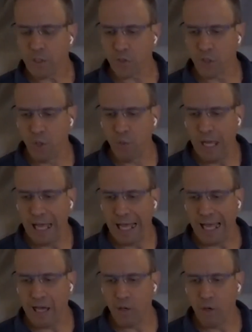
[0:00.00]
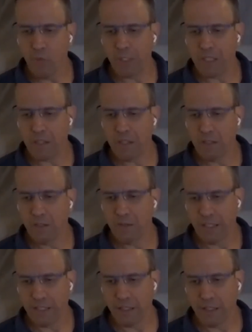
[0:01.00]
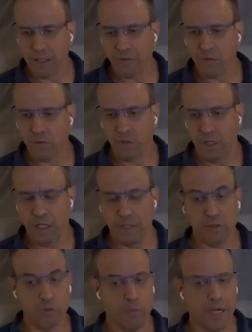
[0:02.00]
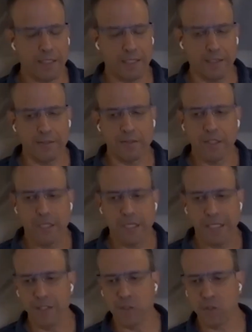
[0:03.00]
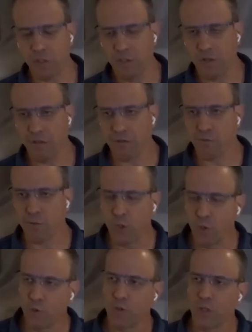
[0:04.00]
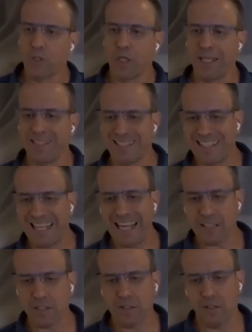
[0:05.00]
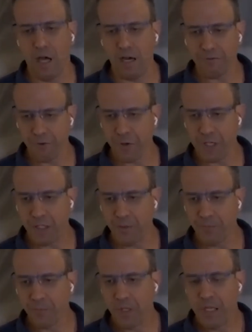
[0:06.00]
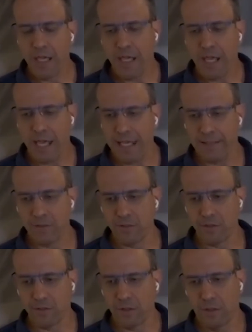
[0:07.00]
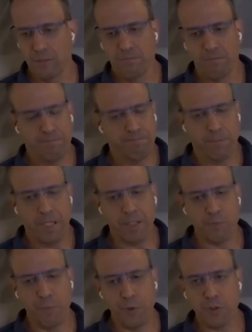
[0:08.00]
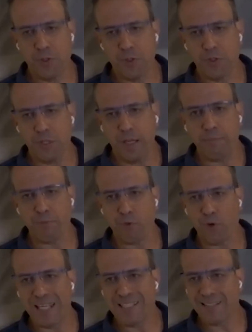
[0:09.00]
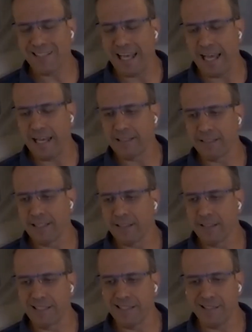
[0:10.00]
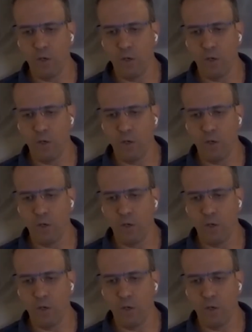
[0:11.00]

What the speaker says: So how are we taking it to market is through a SaaS offering, and it puts a price tag that is